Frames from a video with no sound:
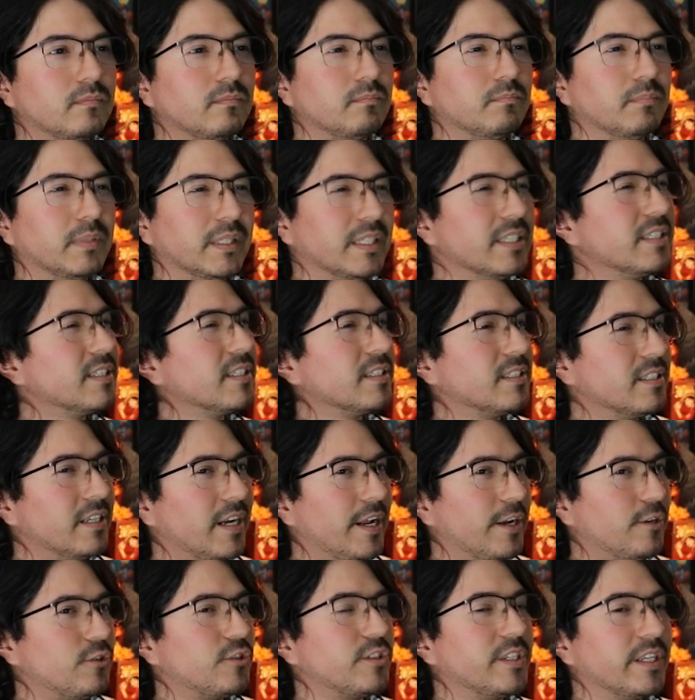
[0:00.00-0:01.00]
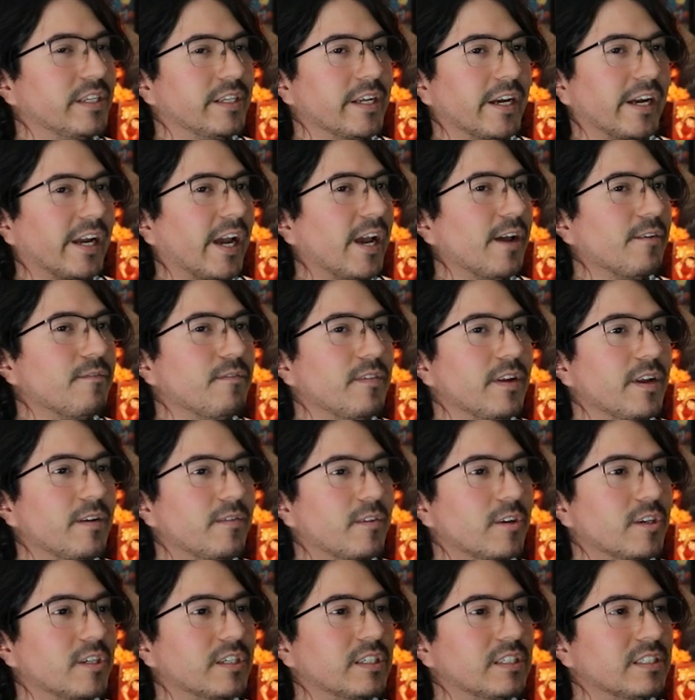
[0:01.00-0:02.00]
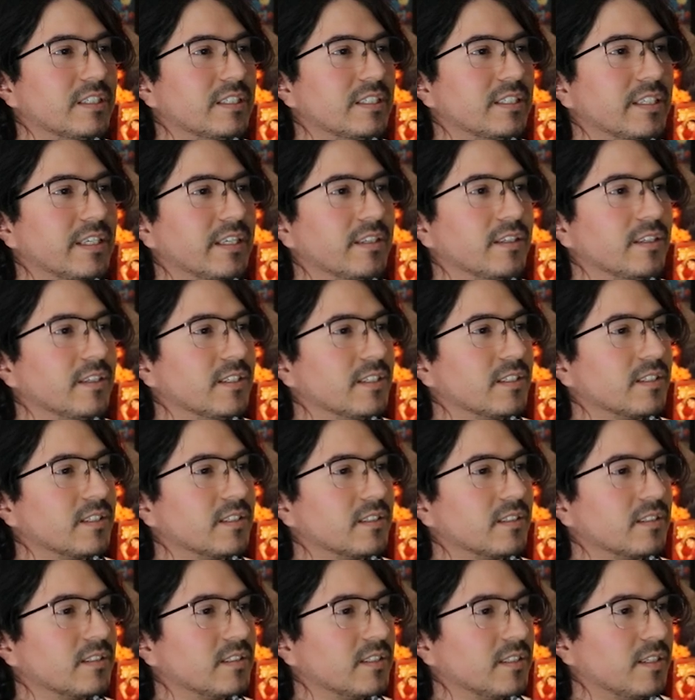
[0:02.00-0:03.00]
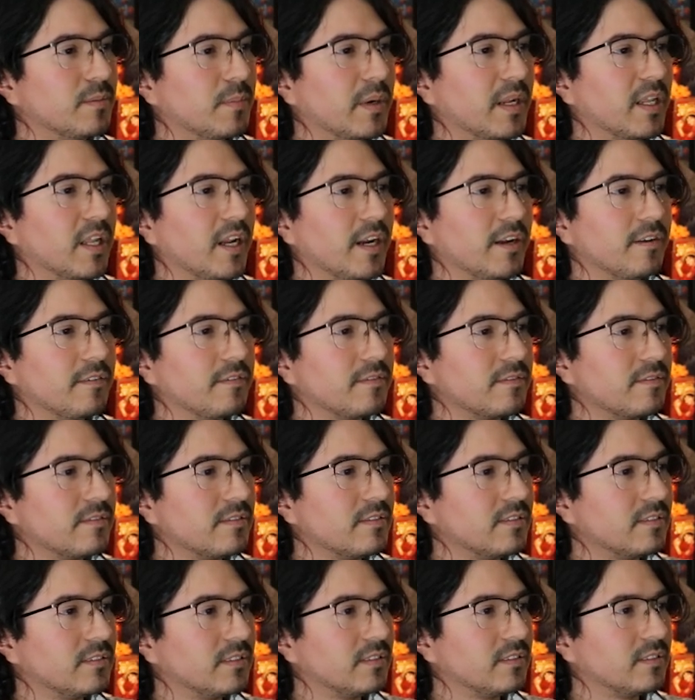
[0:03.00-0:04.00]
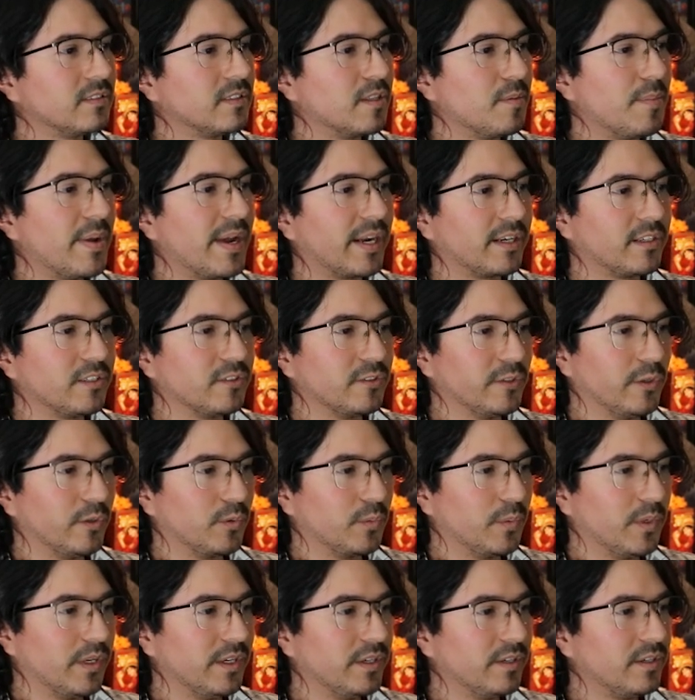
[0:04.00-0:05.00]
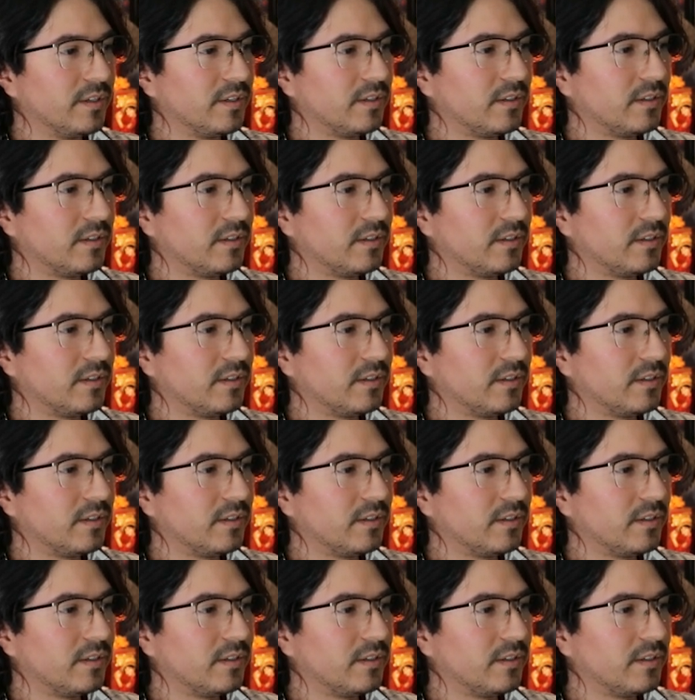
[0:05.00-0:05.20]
But this is an interesting deck. I have never seen this in my life. The Magnezone one.